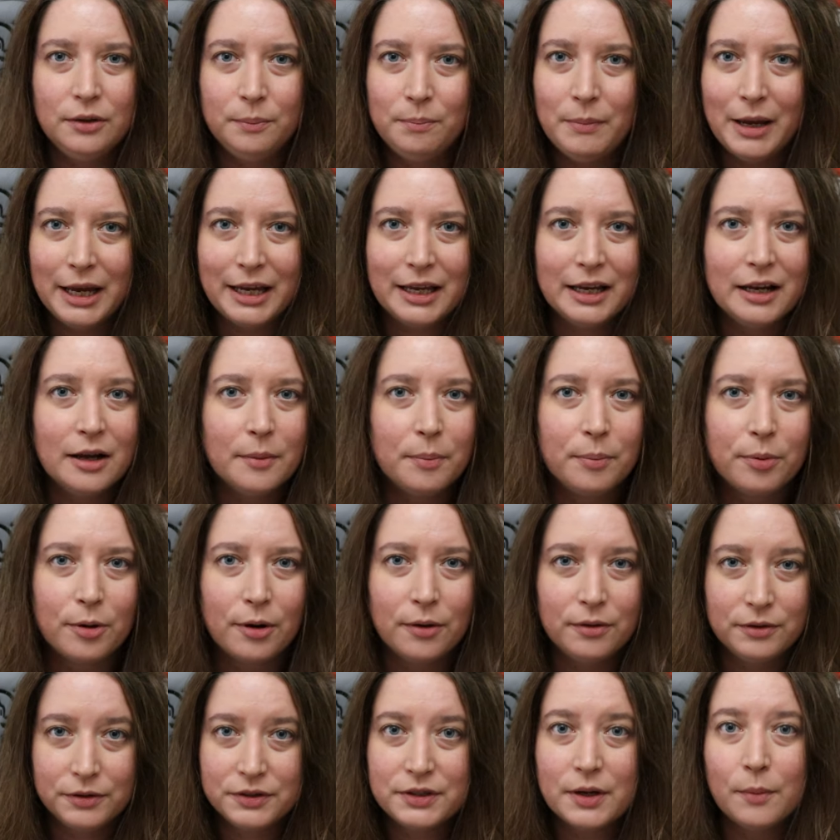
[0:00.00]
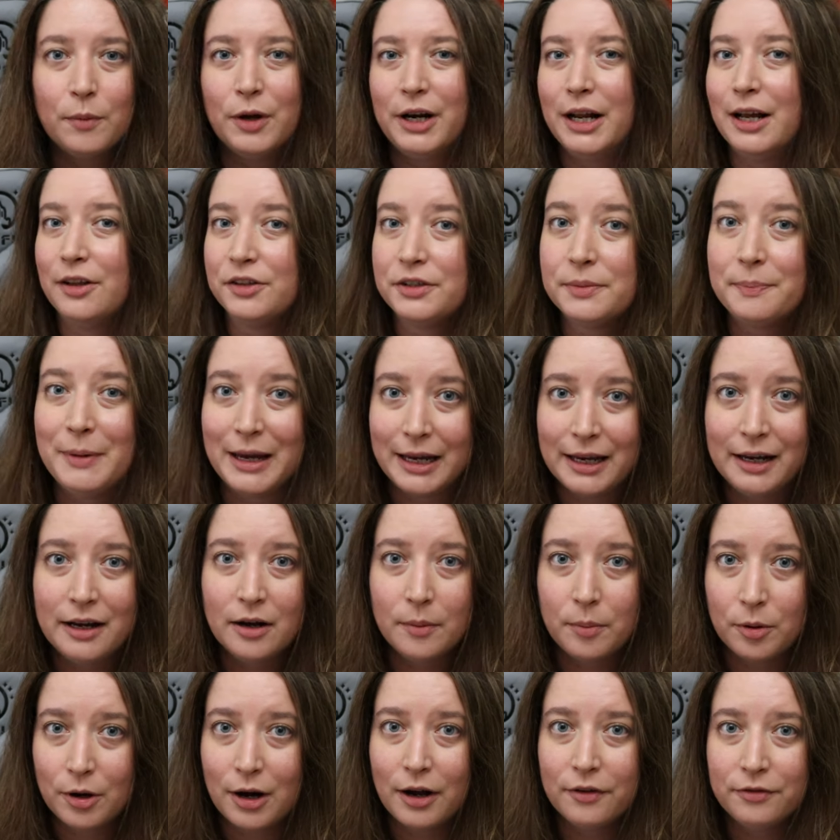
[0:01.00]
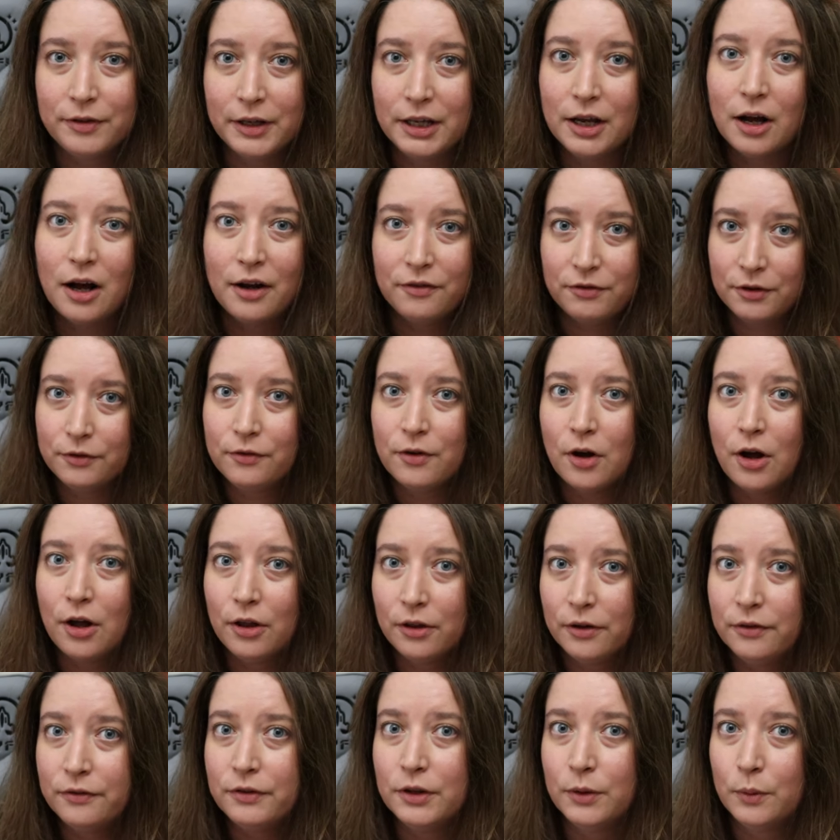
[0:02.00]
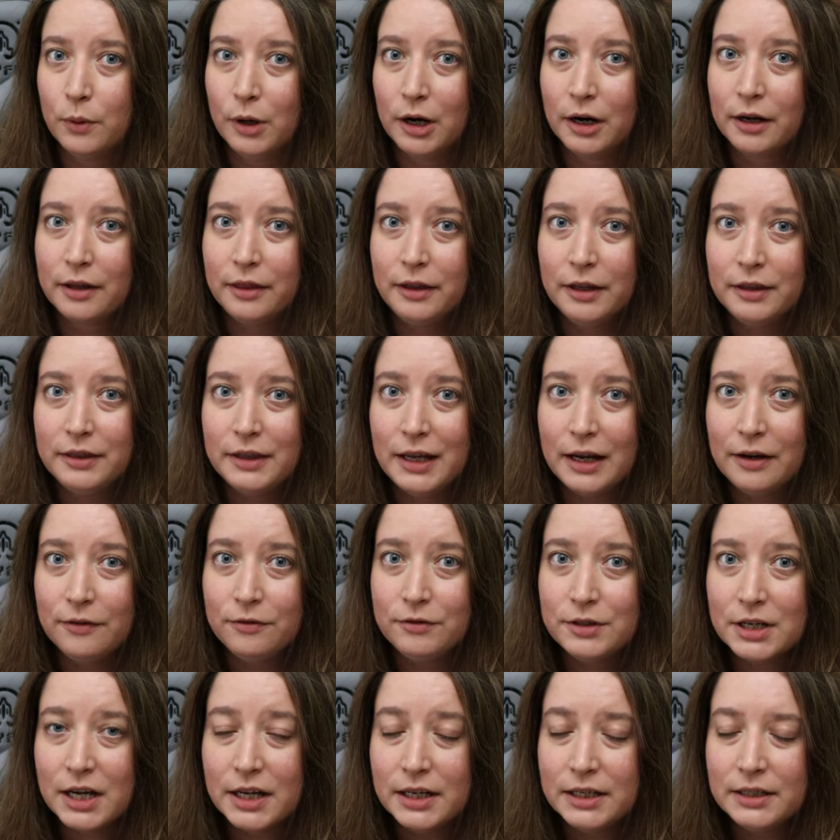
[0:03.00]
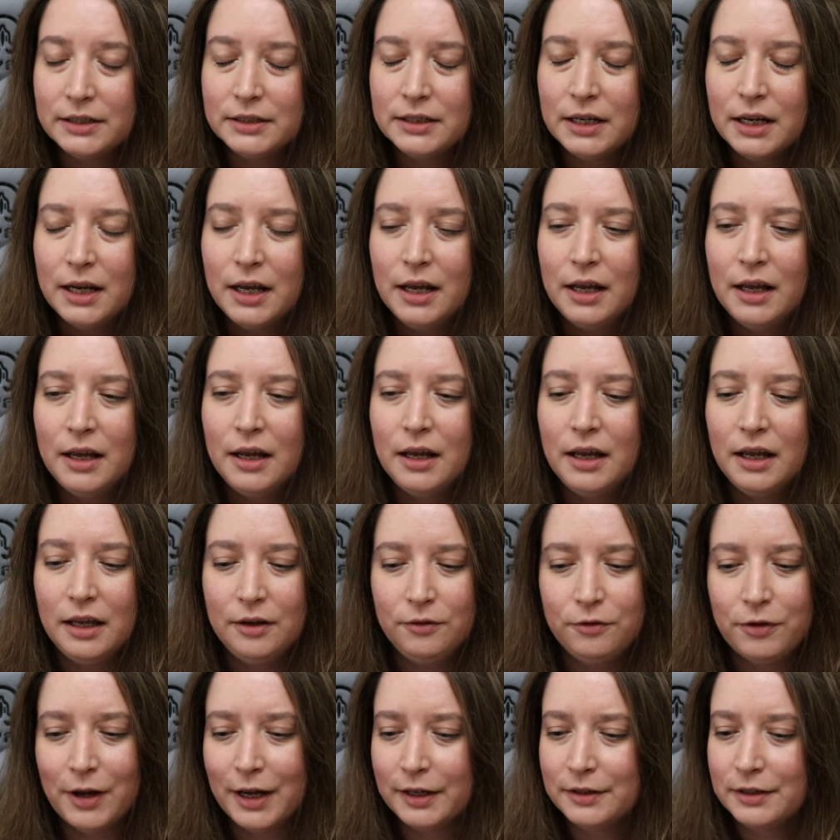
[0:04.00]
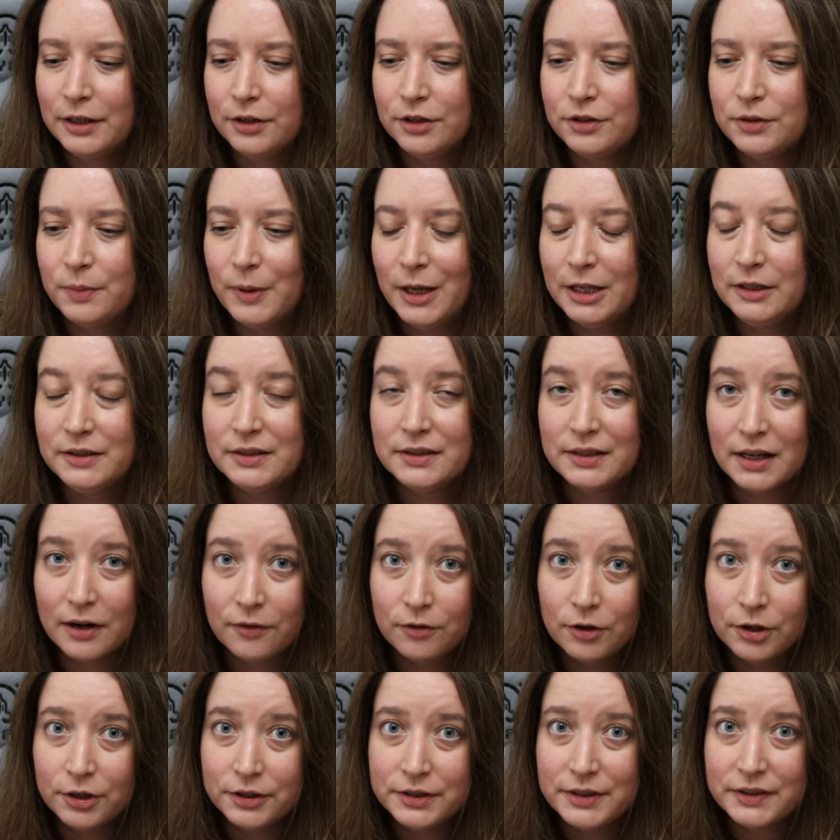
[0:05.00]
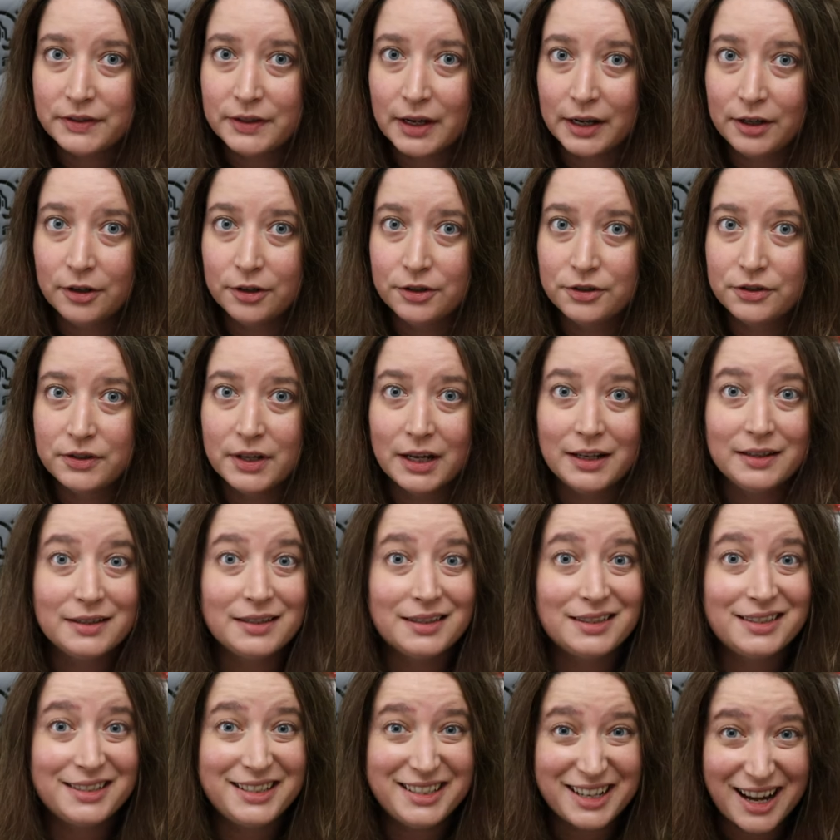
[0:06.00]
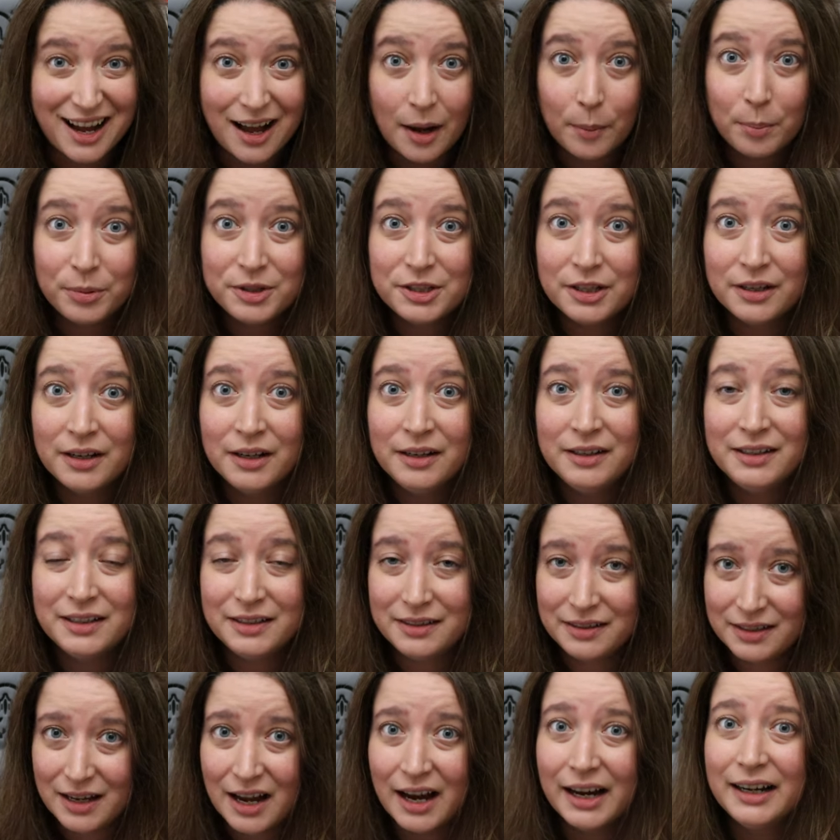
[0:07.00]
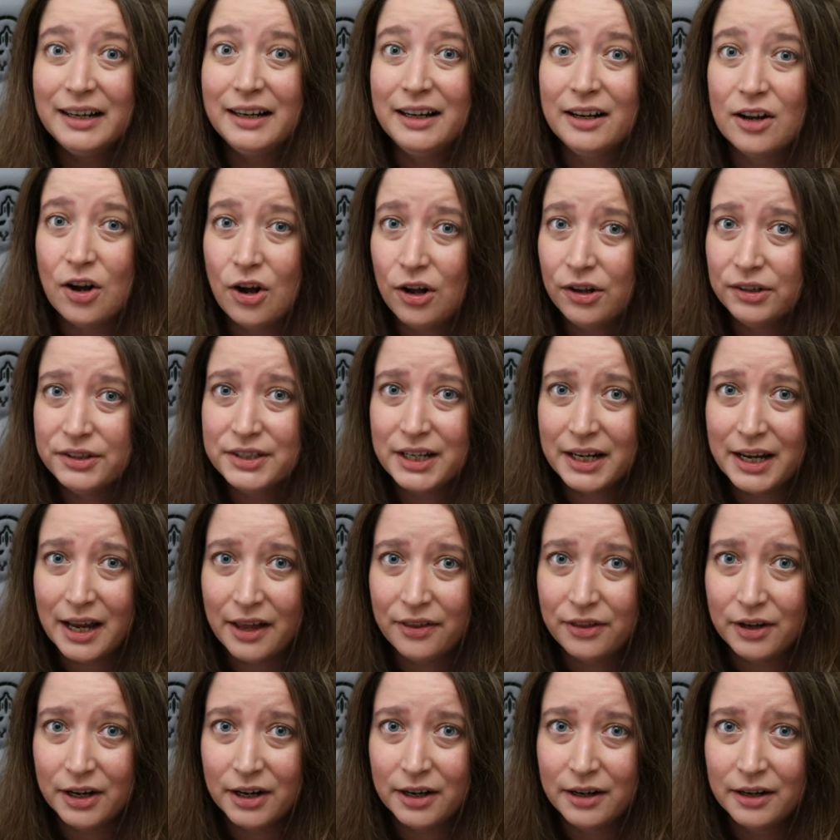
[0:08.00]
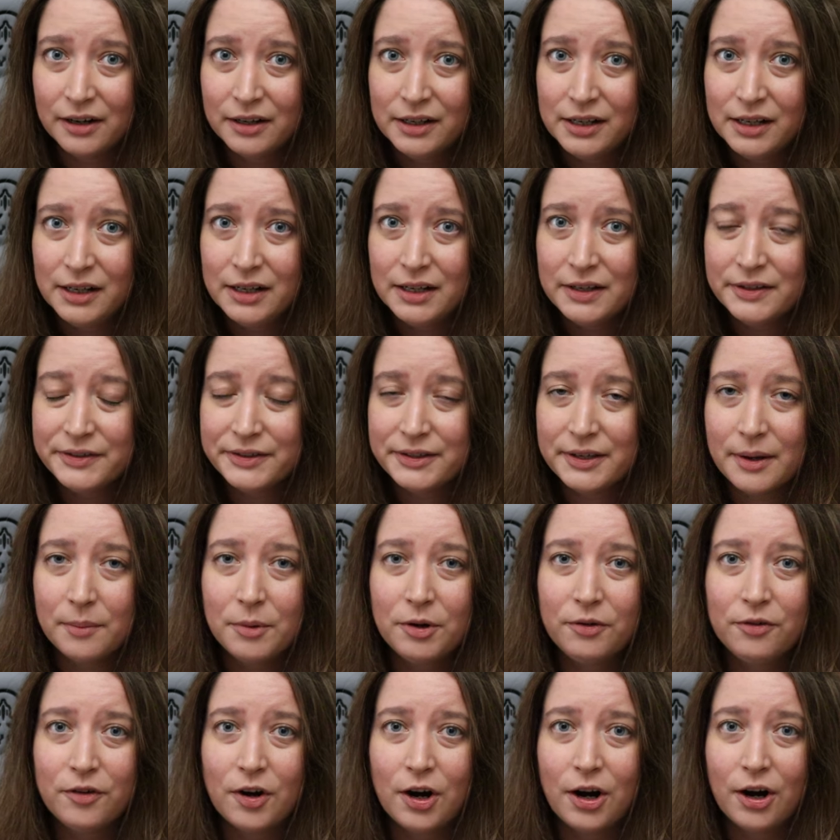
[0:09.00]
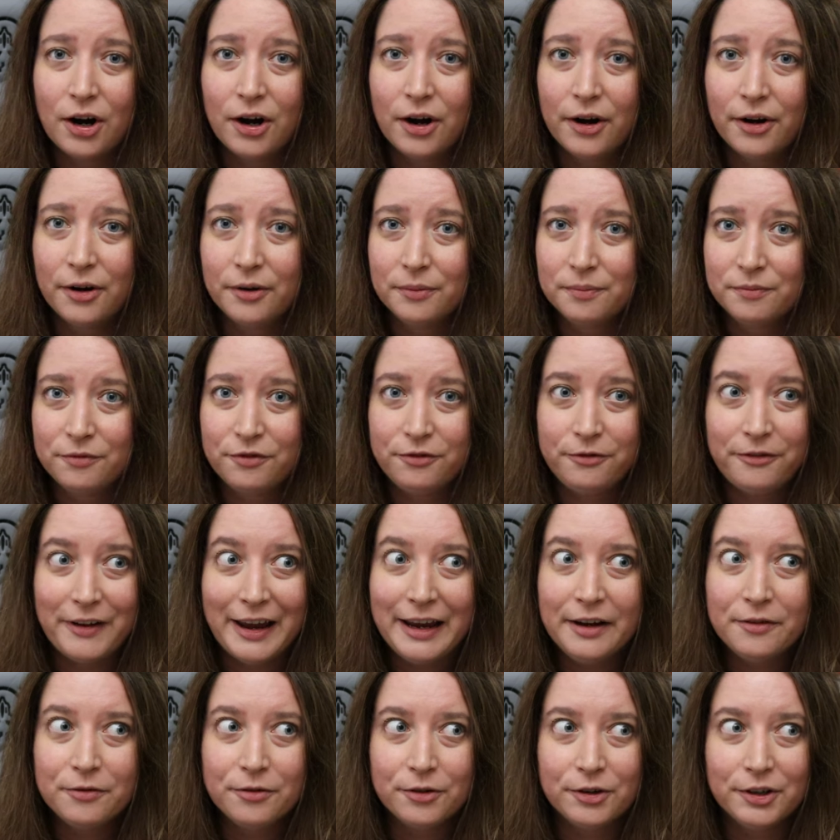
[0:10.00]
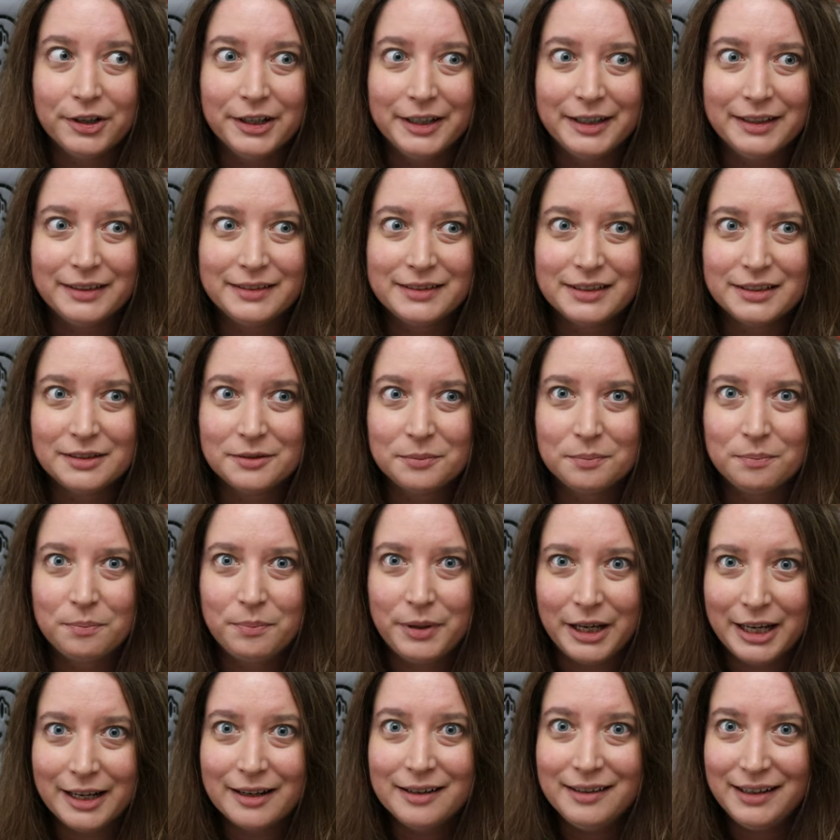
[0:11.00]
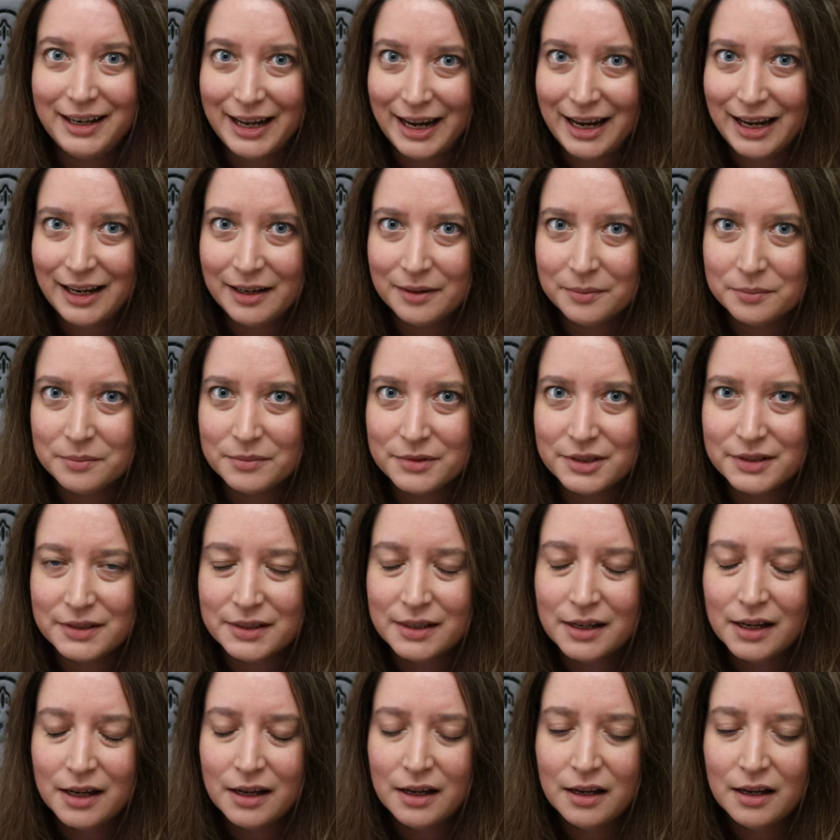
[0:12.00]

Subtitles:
making someone else making a profit off of all of the work that they've done. In fact, there's been several designers that stopped designing altogether. Some of our favorite big names